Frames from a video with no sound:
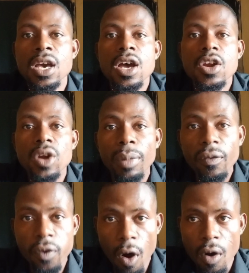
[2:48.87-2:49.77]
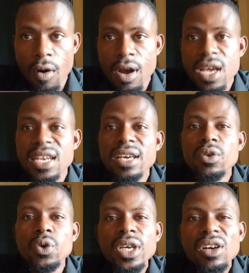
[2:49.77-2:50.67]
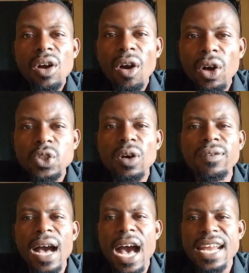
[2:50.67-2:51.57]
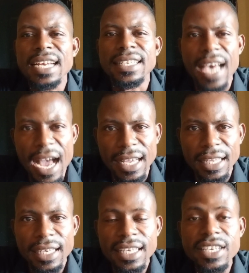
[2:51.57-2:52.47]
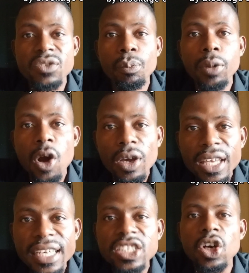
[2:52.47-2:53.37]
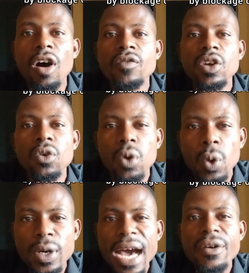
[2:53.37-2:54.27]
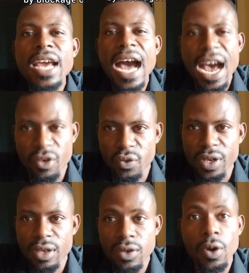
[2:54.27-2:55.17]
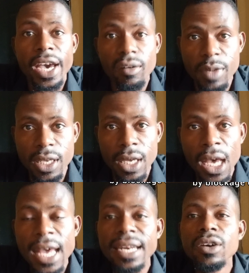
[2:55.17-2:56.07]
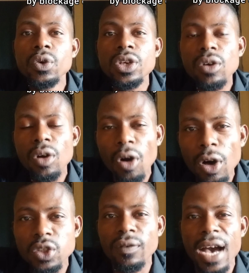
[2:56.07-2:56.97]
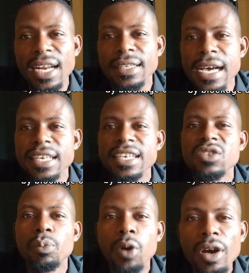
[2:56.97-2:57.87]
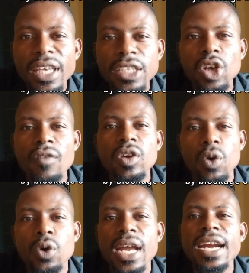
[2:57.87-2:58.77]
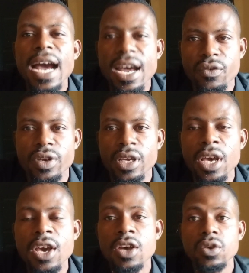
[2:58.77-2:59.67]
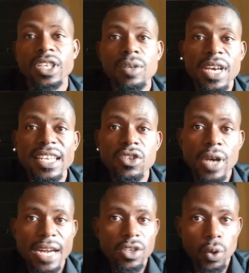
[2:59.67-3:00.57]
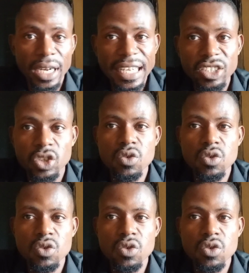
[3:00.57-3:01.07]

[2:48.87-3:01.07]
Number 4, the real cause of heart attack is blockage of the coronary artery. You heard me. The real cause of heart attack is blockage of the coronary artery. So there's something I need to let you